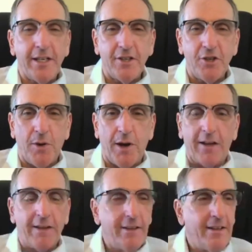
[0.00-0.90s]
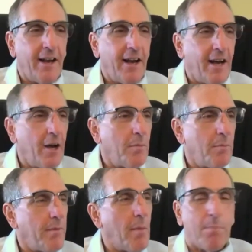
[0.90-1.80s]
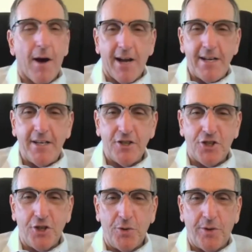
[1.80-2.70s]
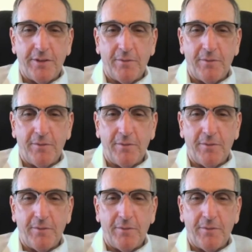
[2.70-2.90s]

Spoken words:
to do a bond issue